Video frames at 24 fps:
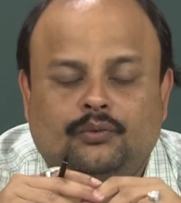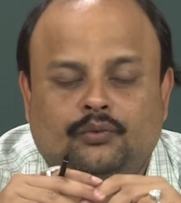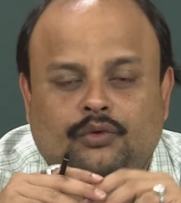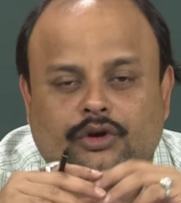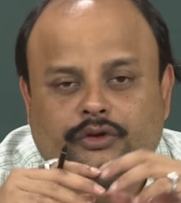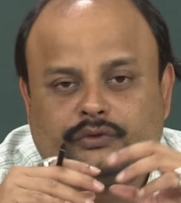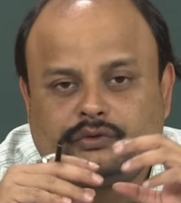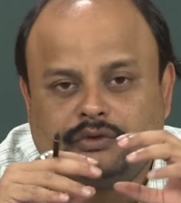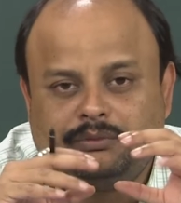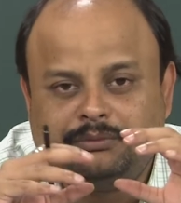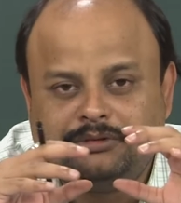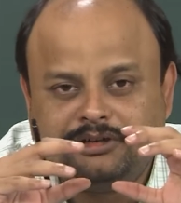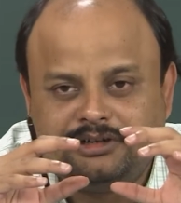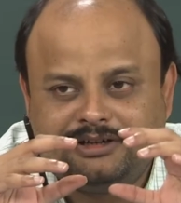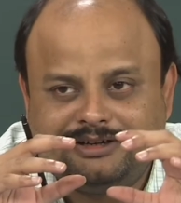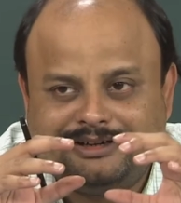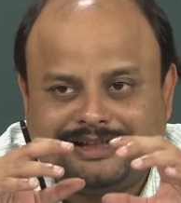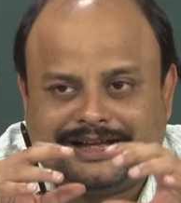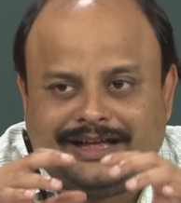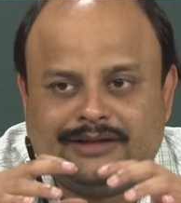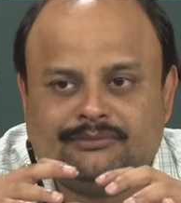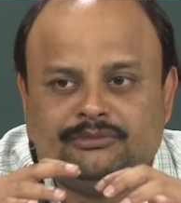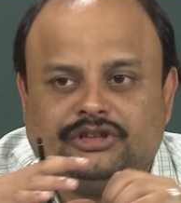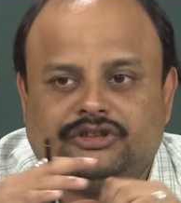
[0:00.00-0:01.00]
what will be the
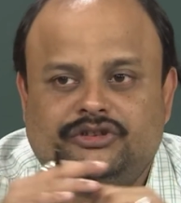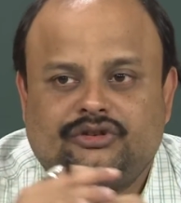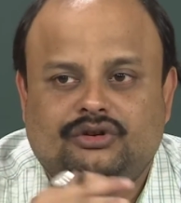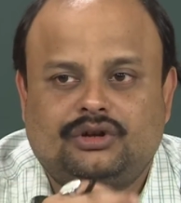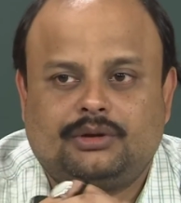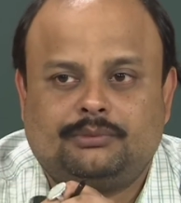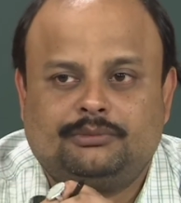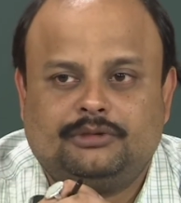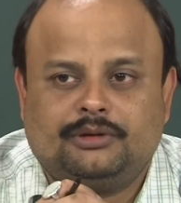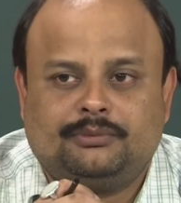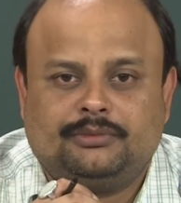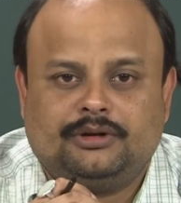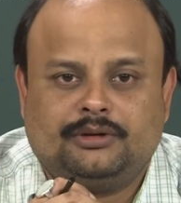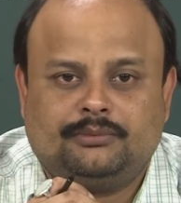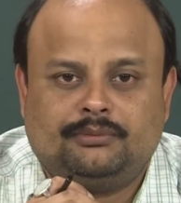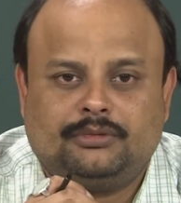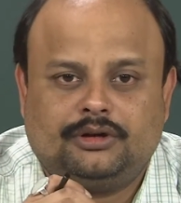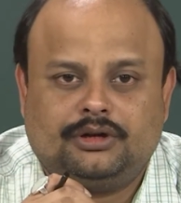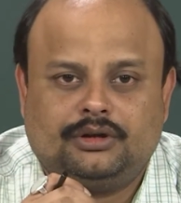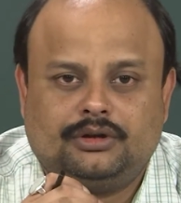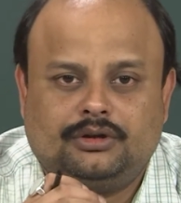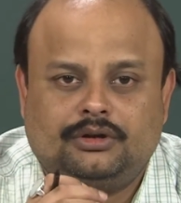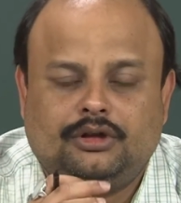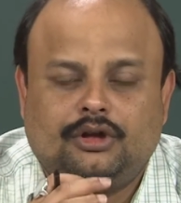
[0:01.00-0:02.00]
diameter of the
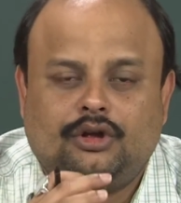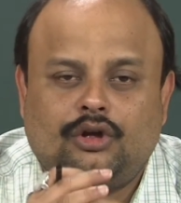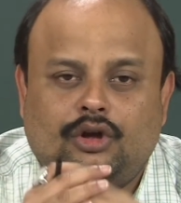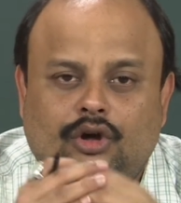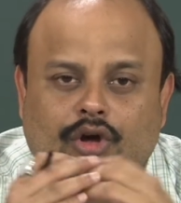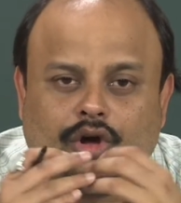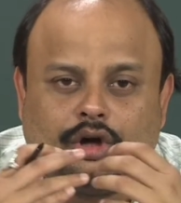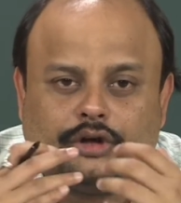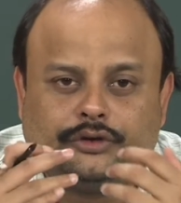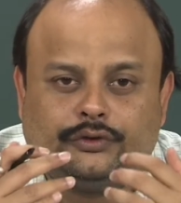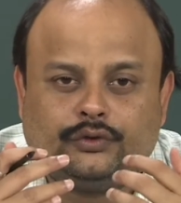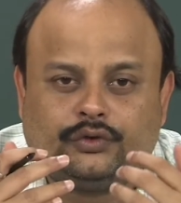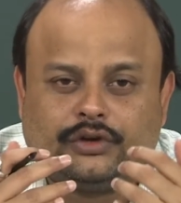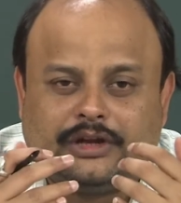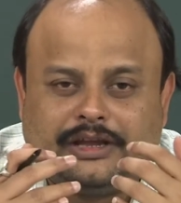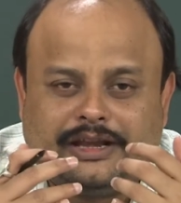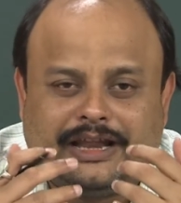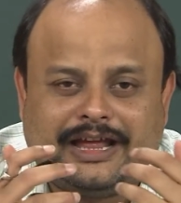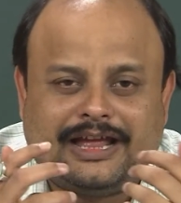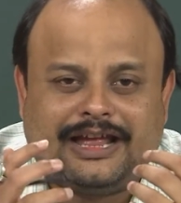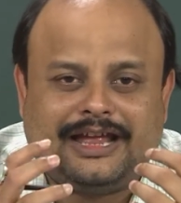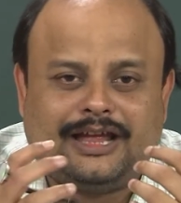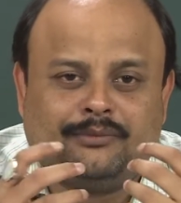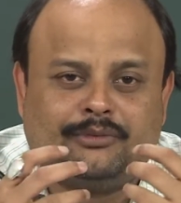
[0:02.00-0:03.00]
bubble, or you
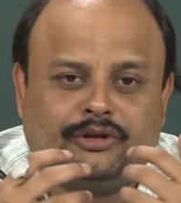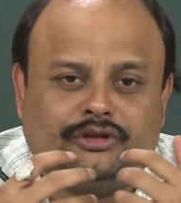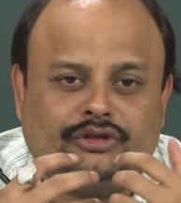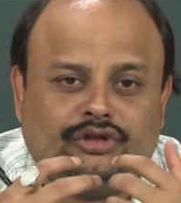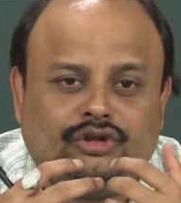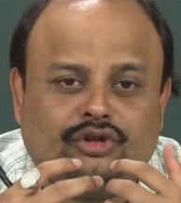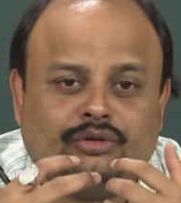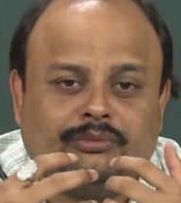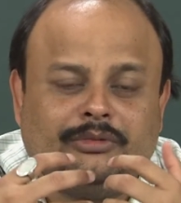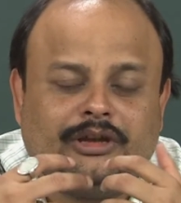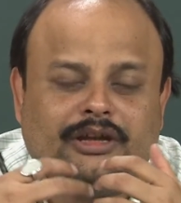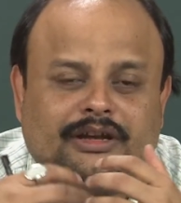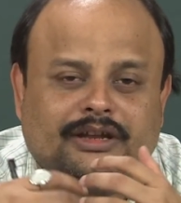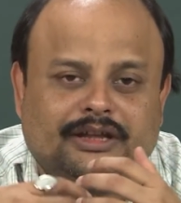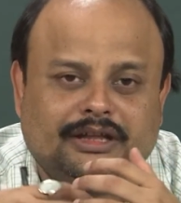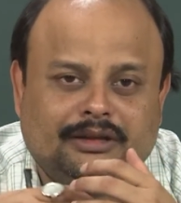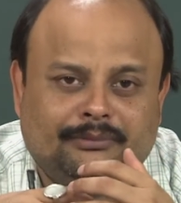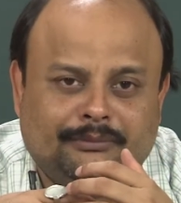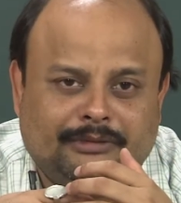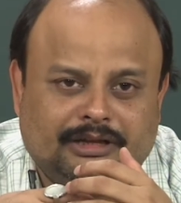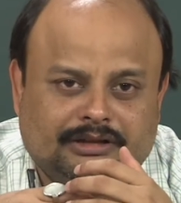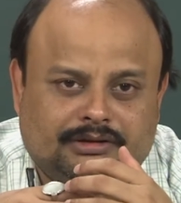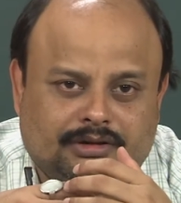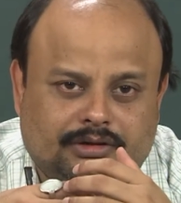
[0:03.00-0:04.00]
can have a
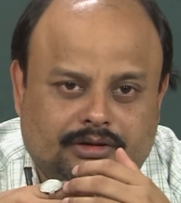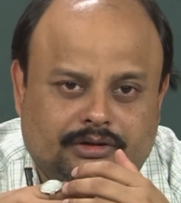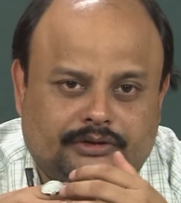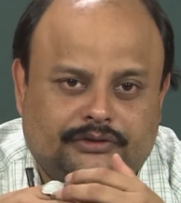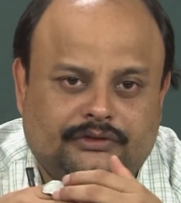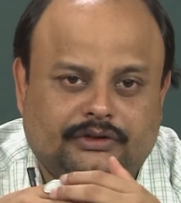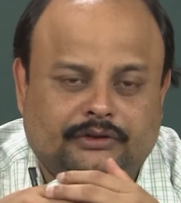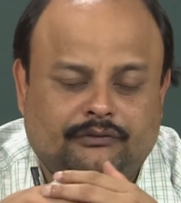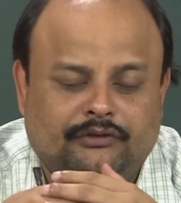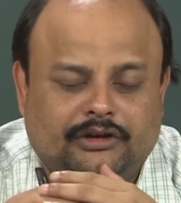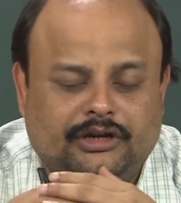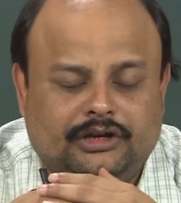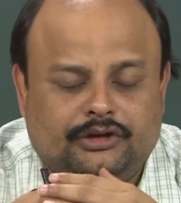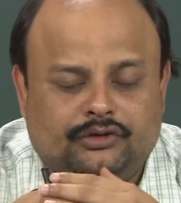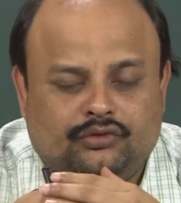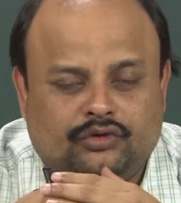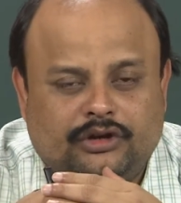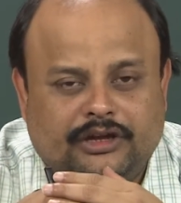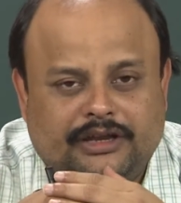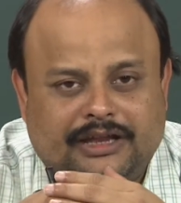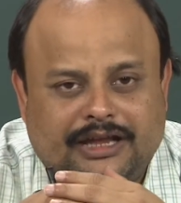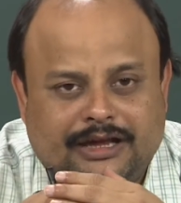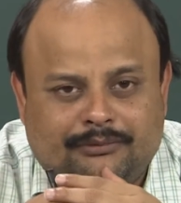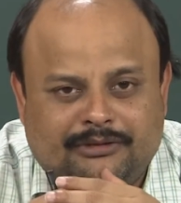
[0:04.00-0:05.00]
numerical methods where you
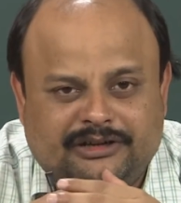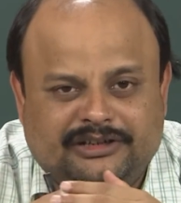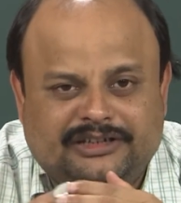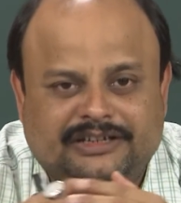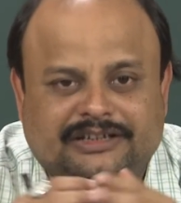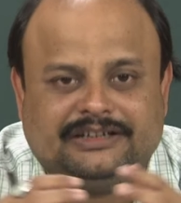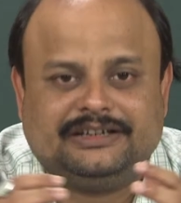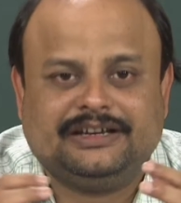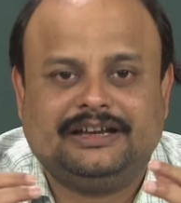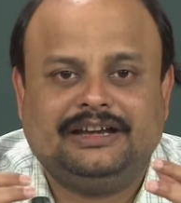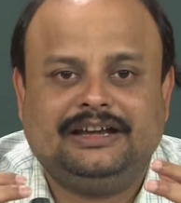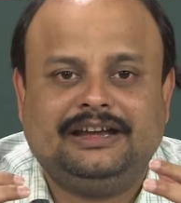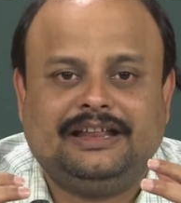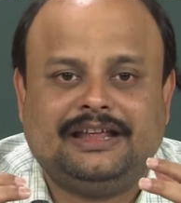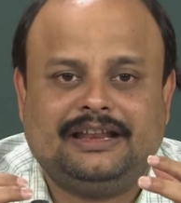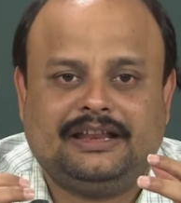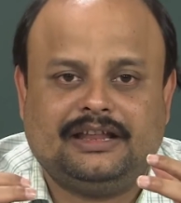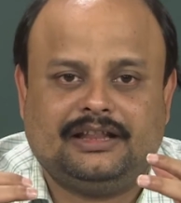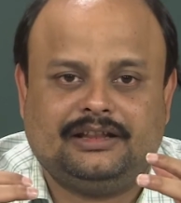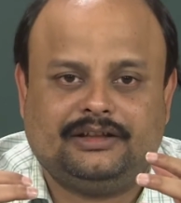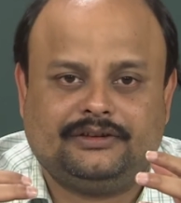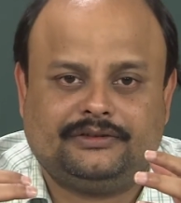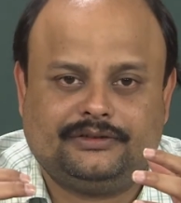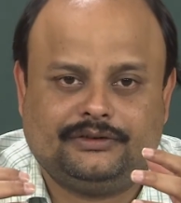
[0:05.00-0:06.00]
can have a detailed
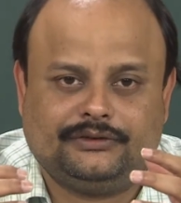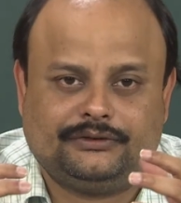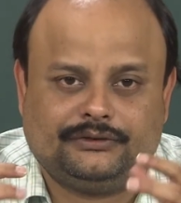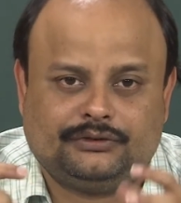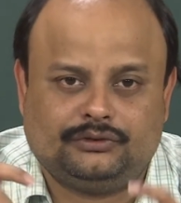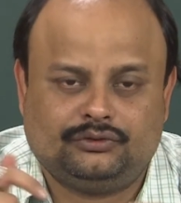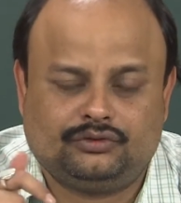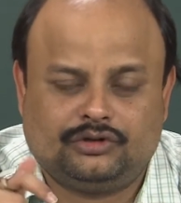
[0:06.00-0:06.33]
analysis.